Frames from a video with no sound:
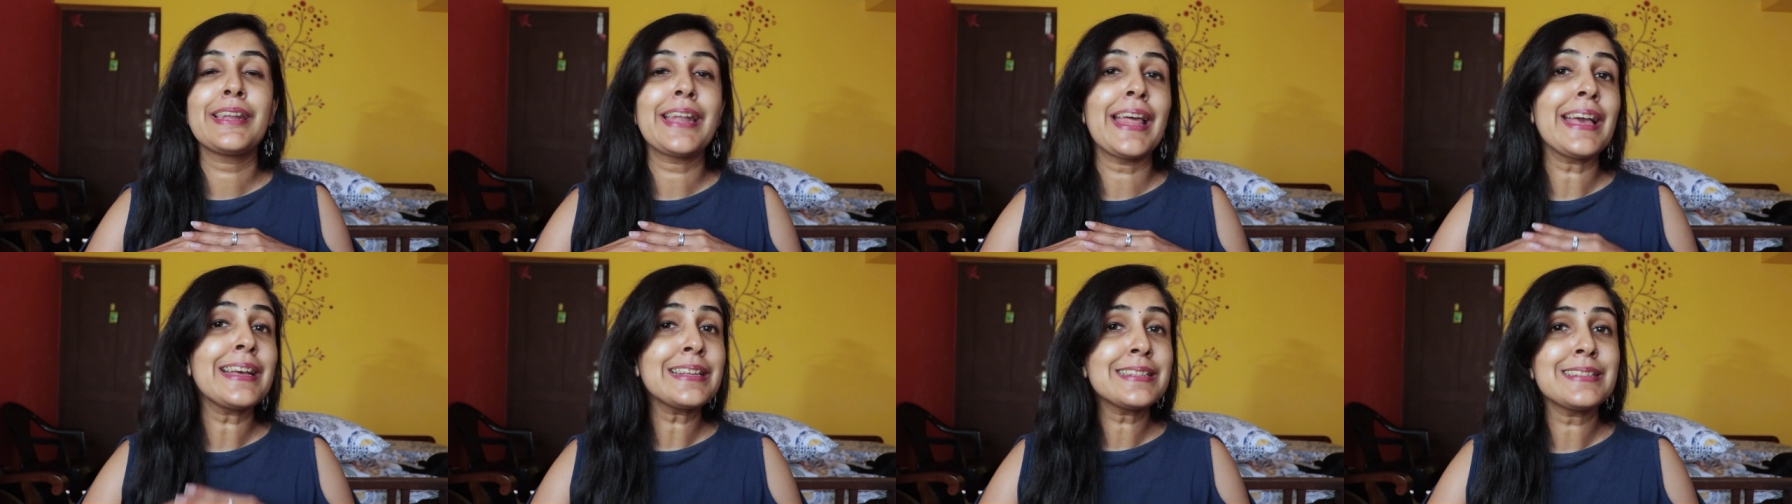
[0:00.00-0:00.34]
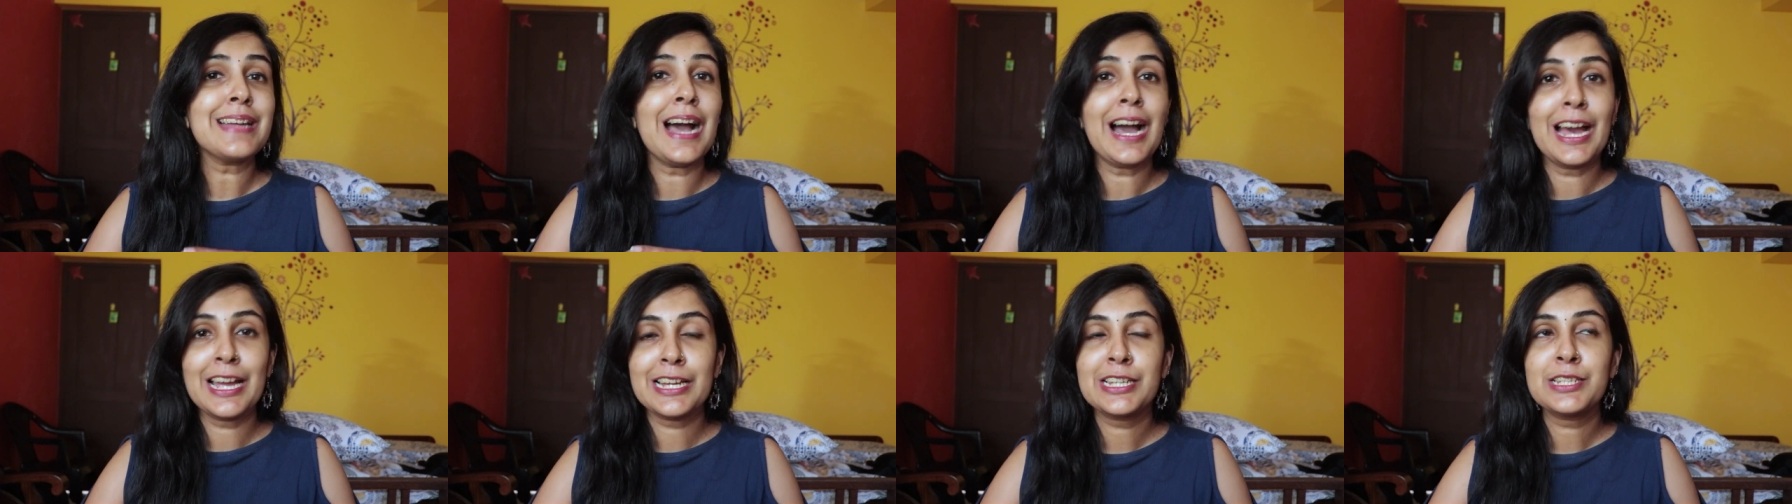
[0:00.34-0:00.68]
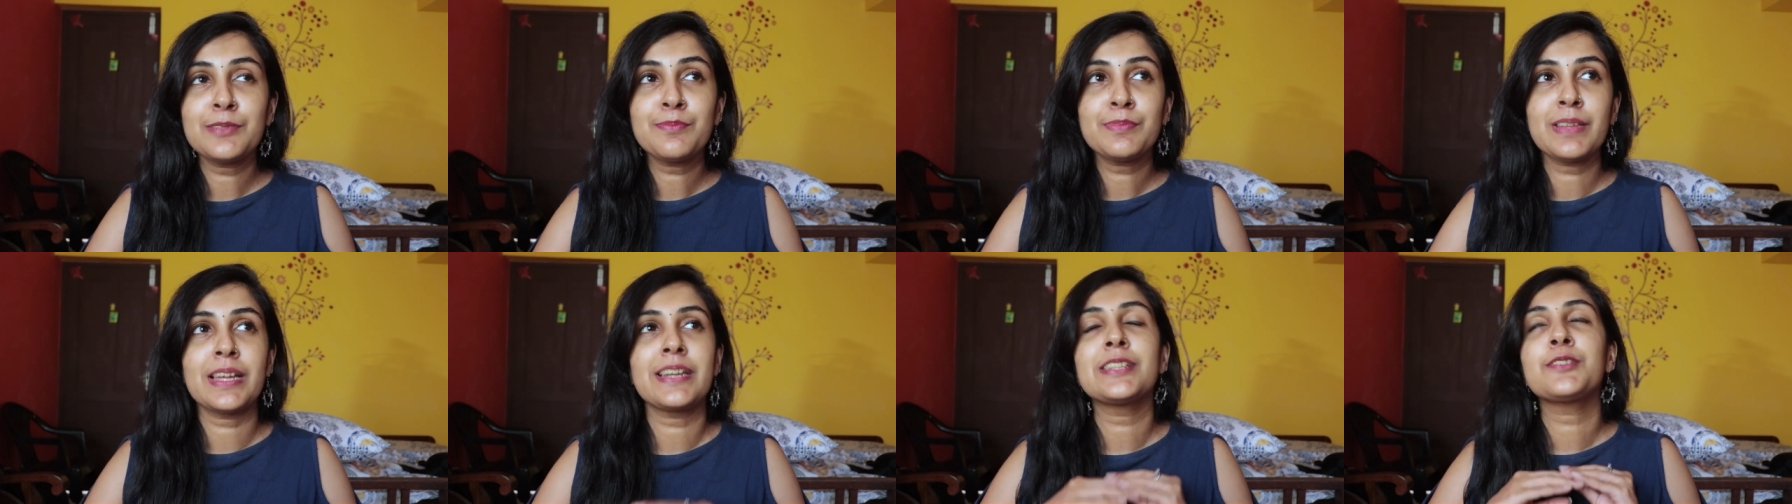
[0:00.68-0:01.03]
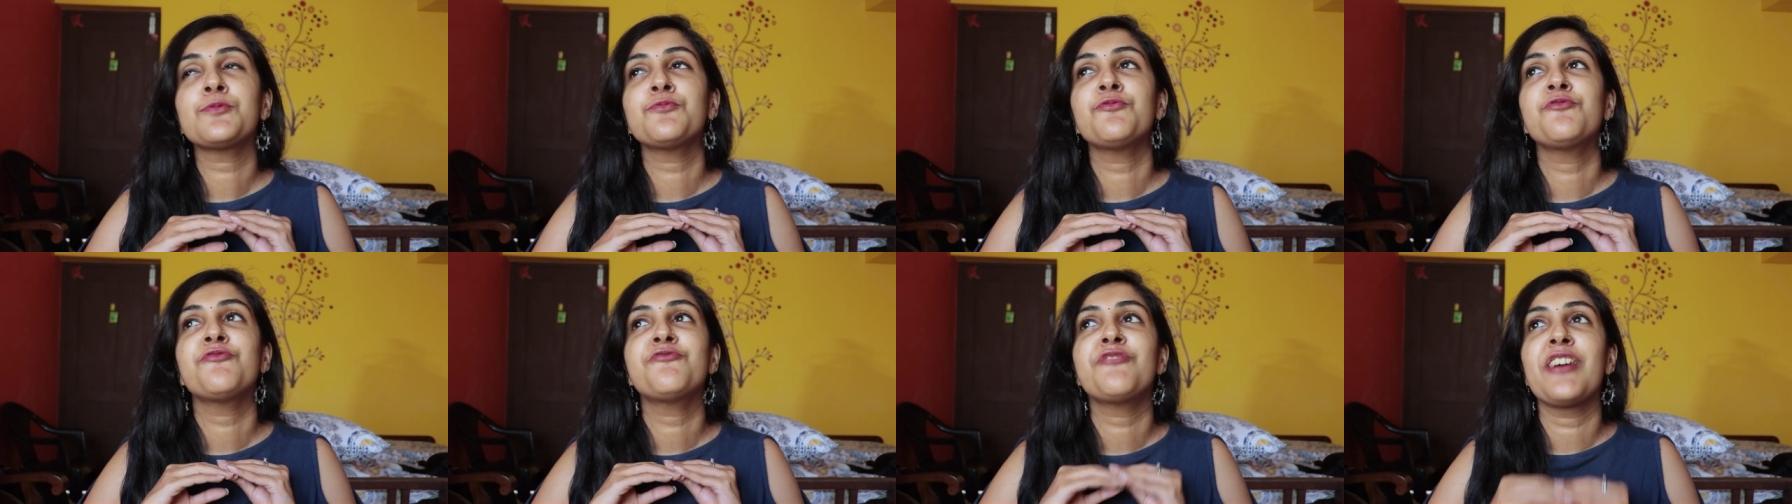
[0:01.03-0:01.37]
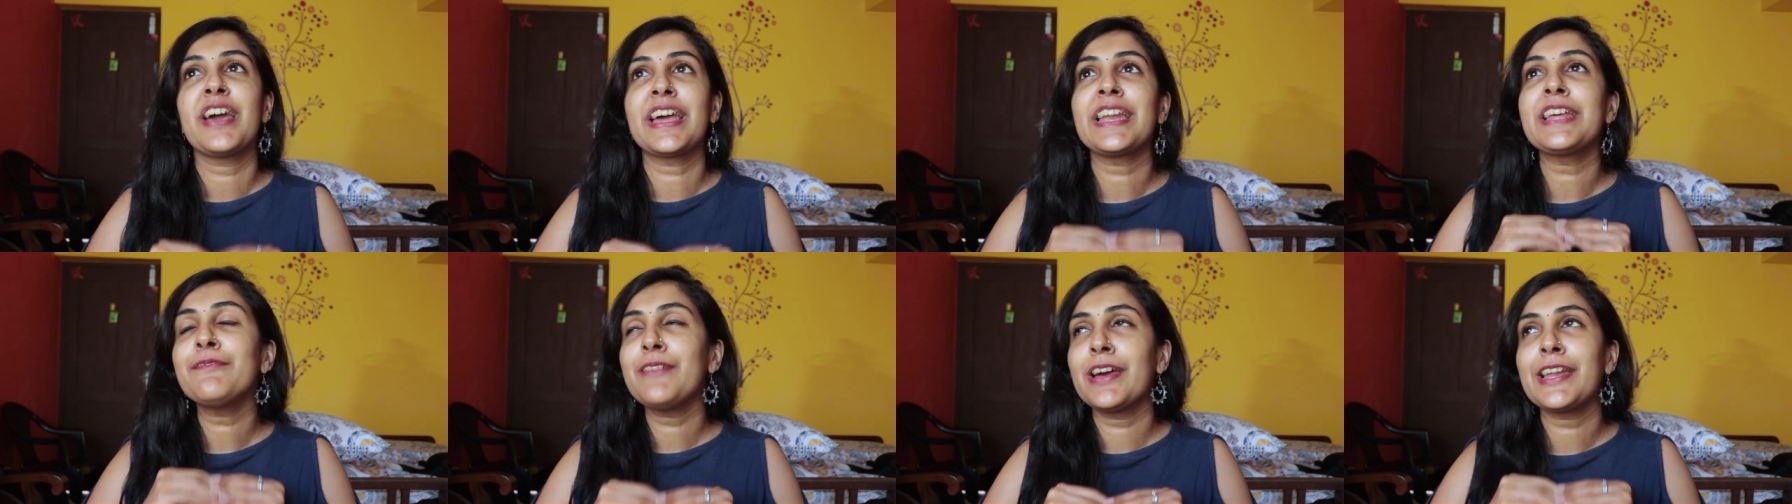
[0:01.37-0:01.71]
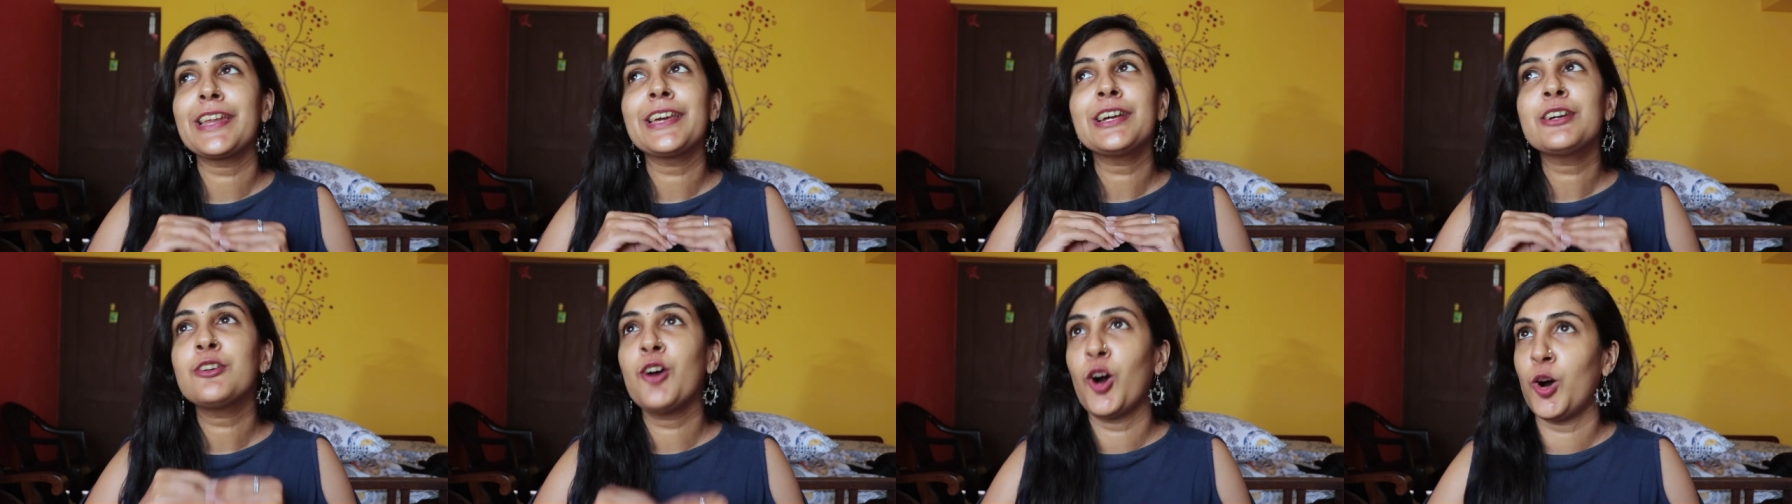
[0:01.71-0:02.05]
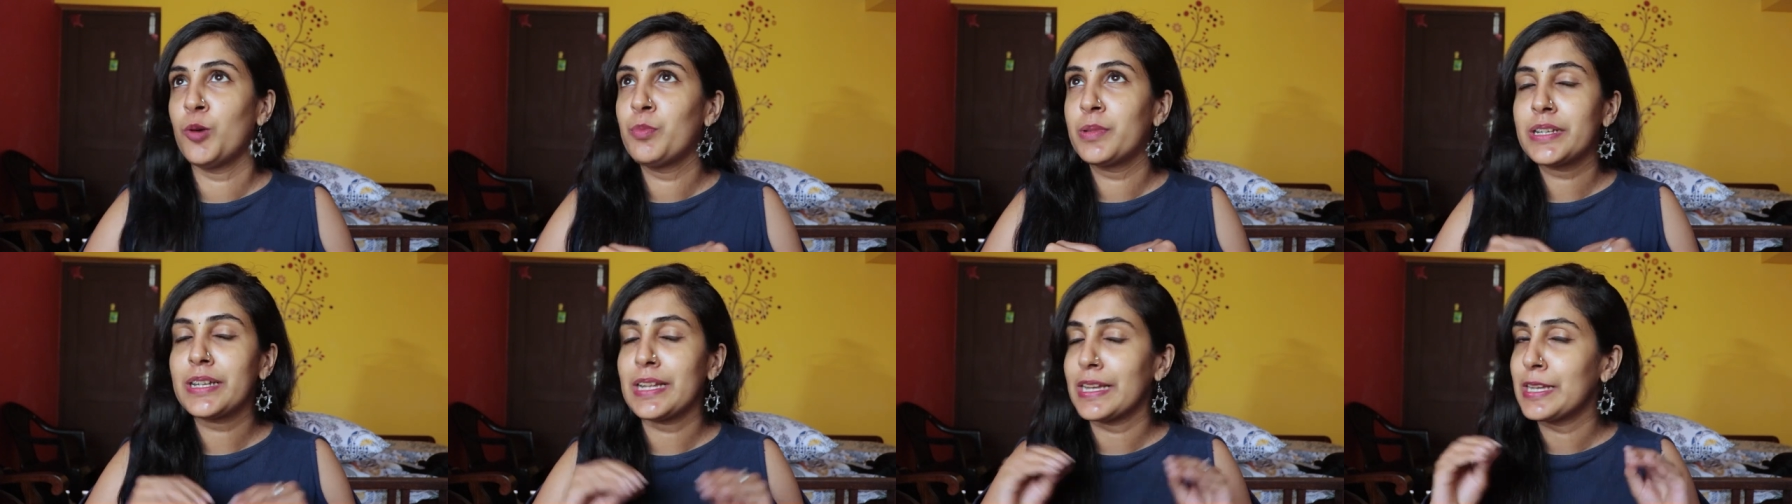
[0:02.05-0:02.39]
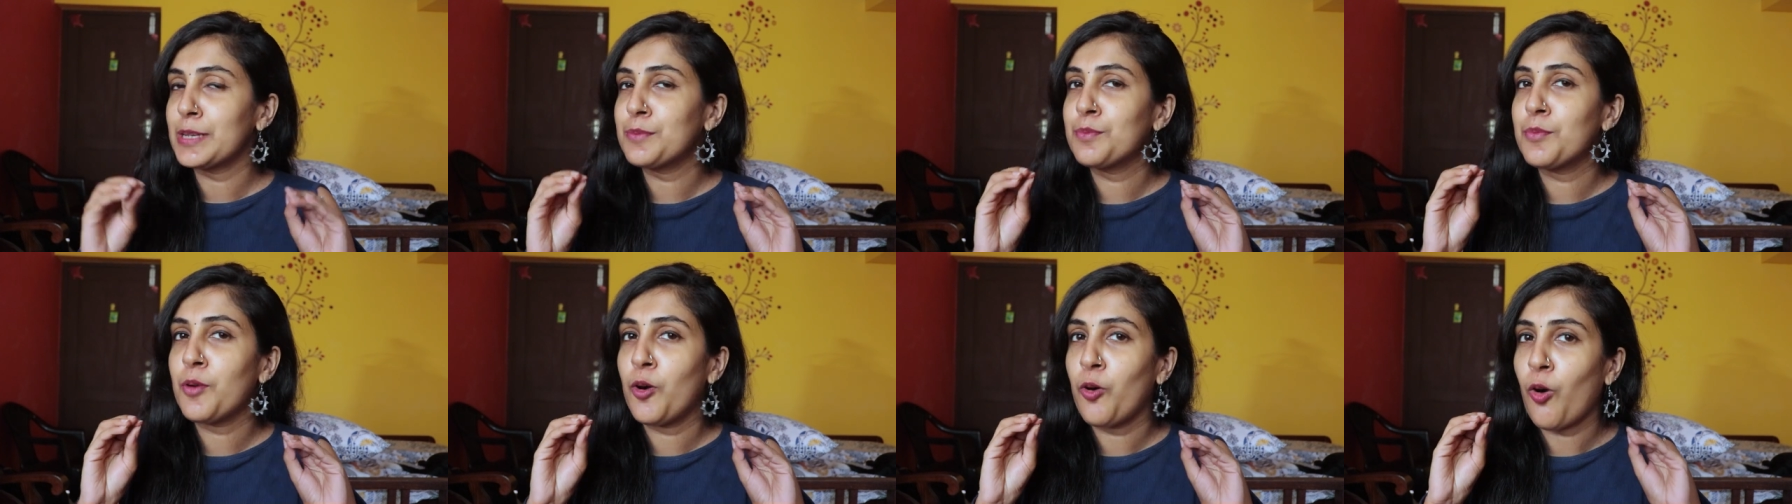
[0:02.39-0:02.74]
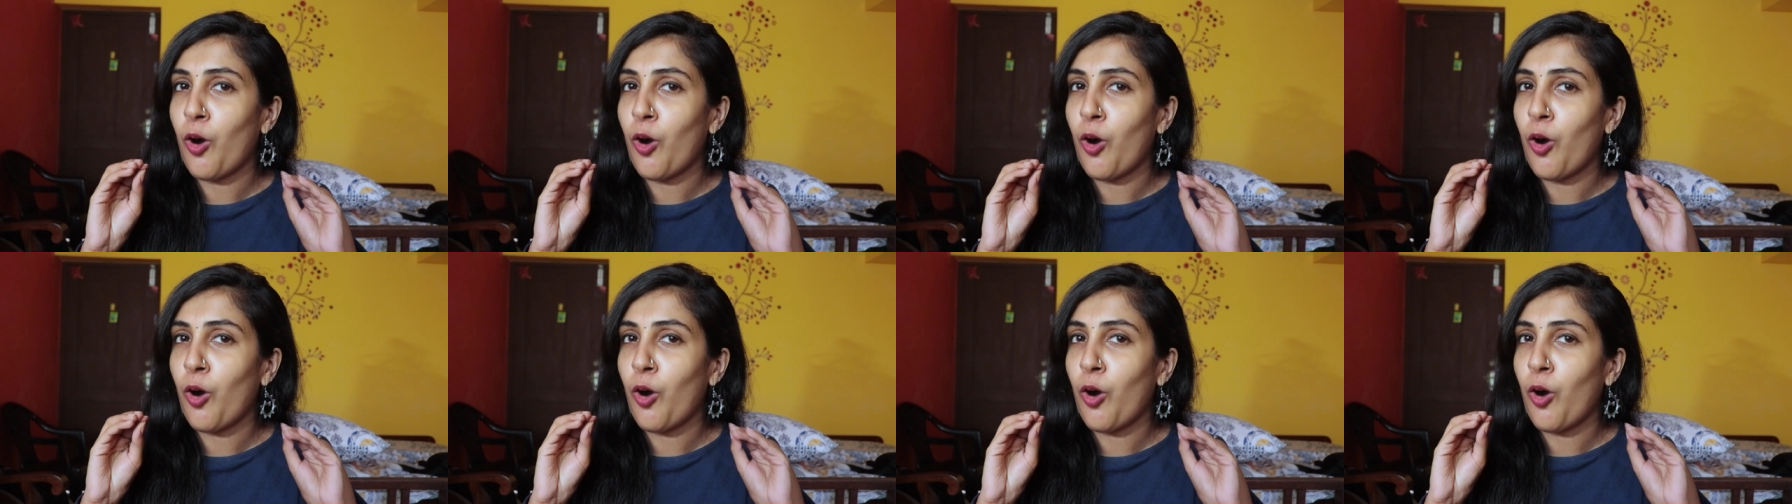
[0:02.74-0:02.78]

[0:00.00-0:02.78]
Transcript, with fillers: the next item that is very very common in